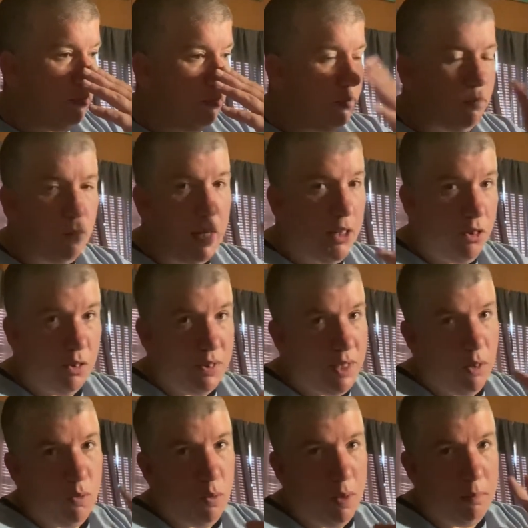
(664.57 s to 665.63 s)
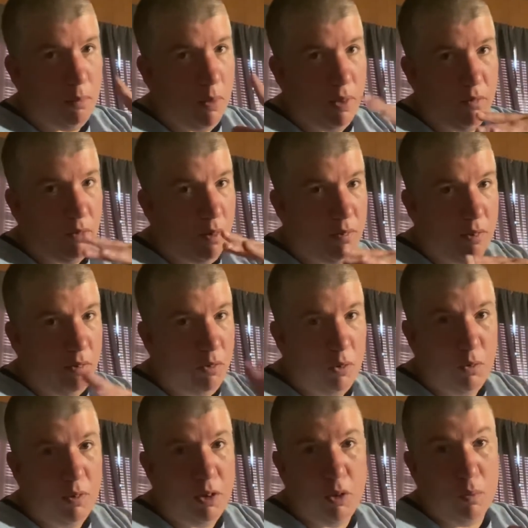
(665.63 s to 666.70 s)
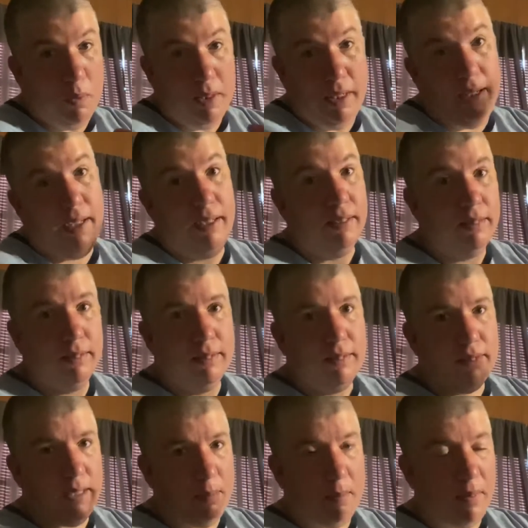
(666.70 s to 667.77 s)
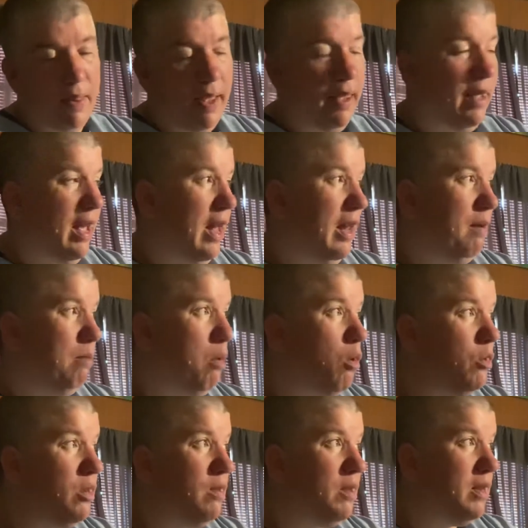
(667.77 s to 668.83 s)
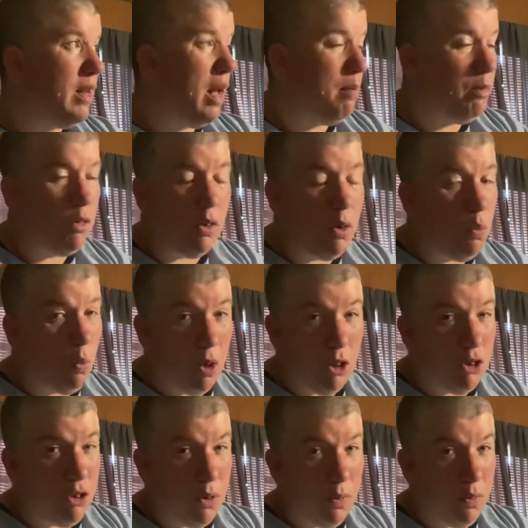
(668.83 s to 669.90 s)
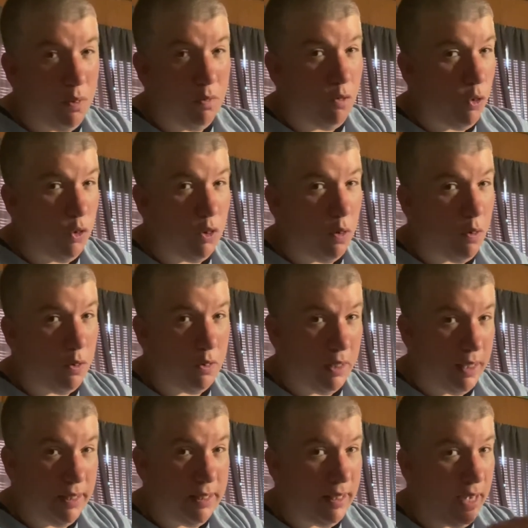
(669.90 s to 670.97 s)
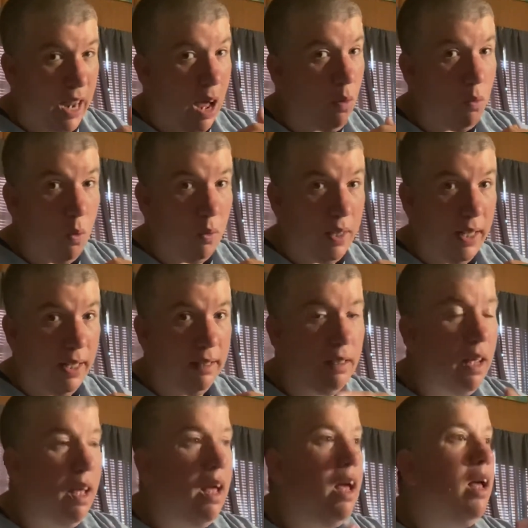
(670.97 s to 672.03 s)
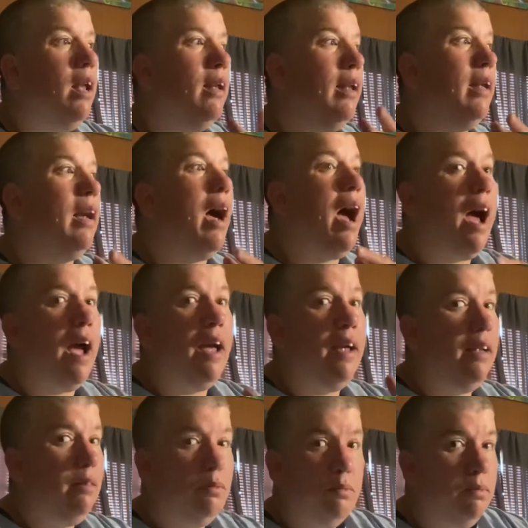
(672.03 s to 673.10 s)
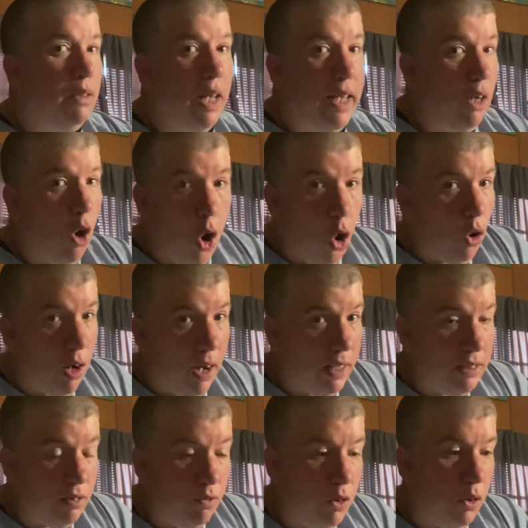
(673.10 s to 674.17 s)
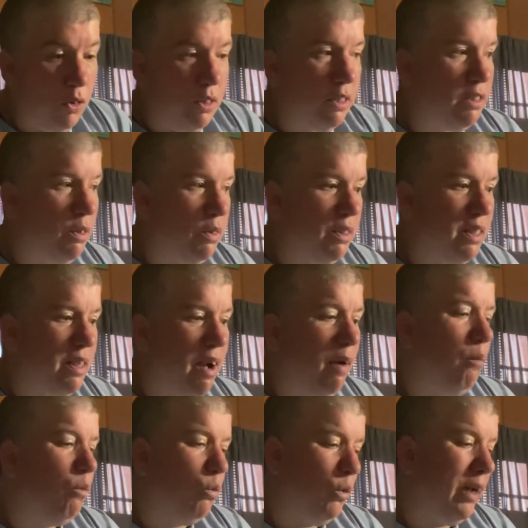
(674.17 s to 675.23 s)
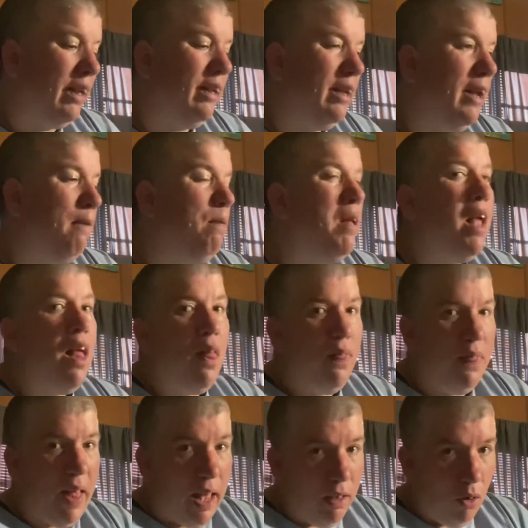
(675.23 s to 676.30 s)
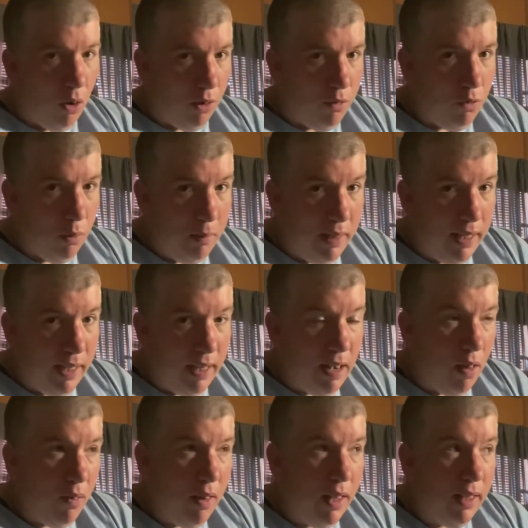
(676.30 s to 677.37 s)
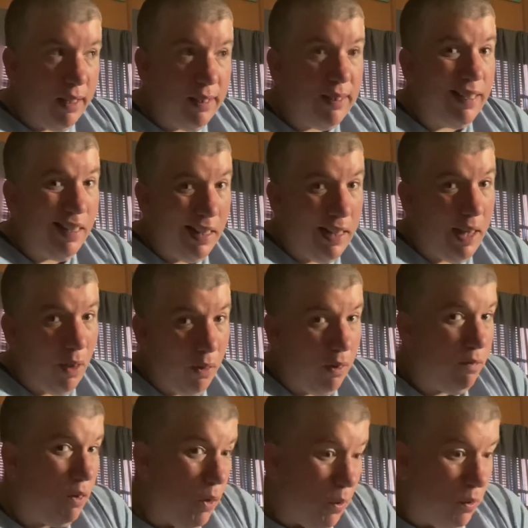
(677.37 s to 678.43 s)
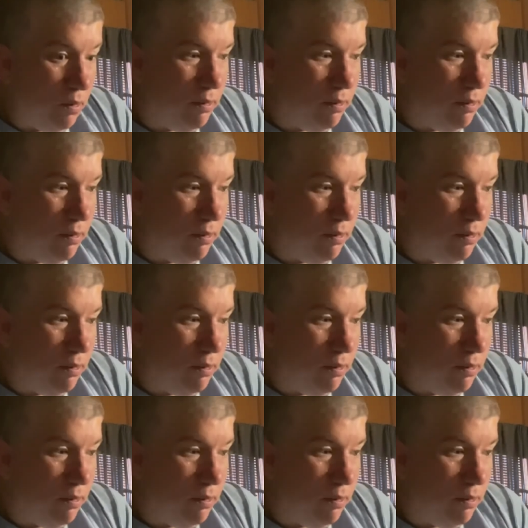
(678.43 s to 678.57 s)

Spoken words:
rate yourself 1 point for every food that you wouldn't eat type of thing. And most of the time, there's only 1 or 2 foods on this list that I won't eat. Like, I like all kinds of foods. So it's not really that hard for me to eat healthy because I like healthy food.